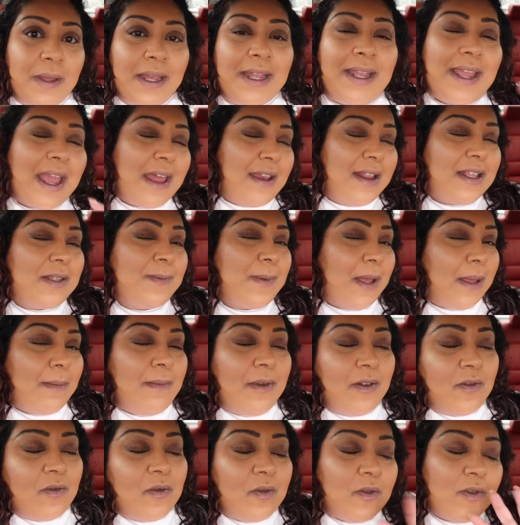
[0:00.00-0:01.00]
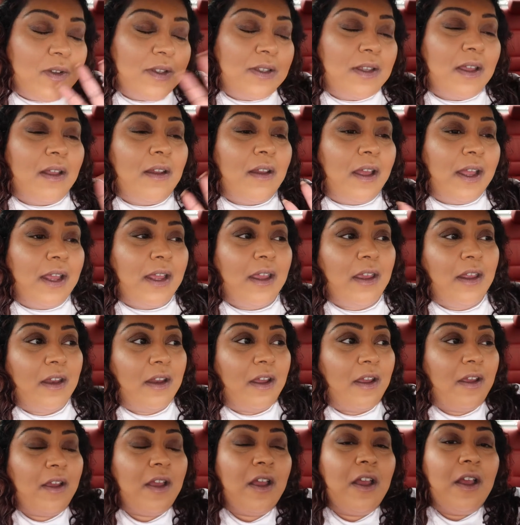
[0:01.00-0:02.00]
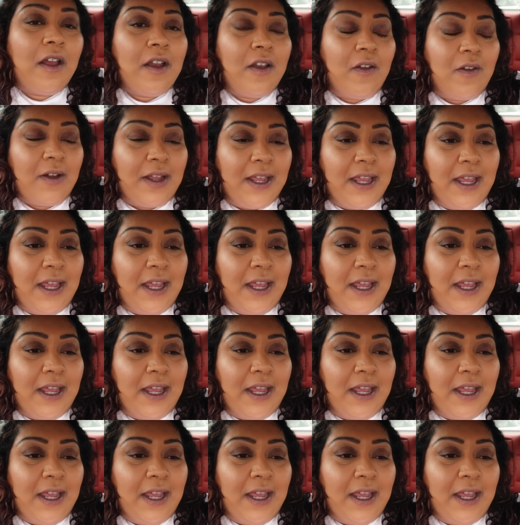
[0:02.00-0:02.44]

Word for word: But again, it's Bare Minerals, so like, you know, not